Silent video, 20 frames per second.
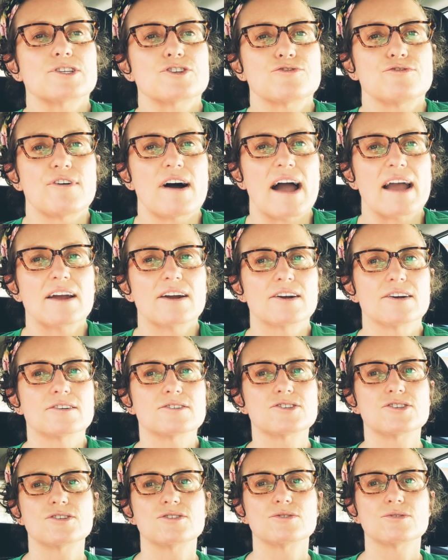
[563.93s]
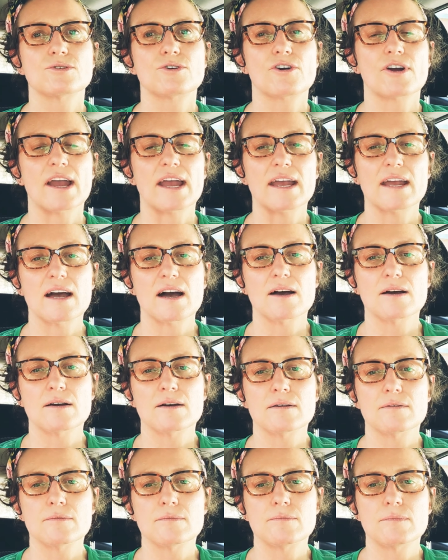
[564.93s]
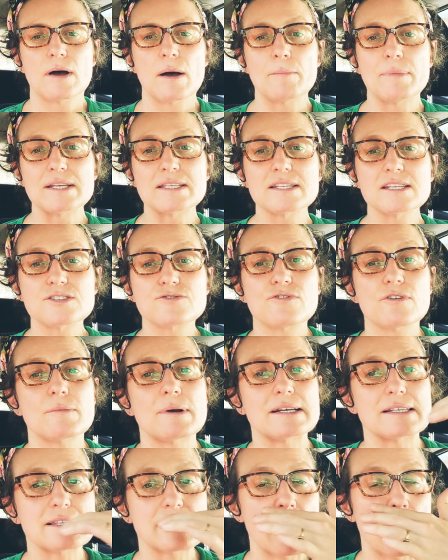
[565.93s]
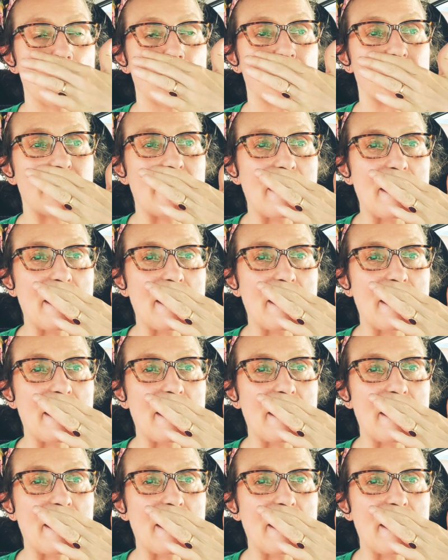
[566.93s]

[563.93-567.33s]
fire to create a business for myself,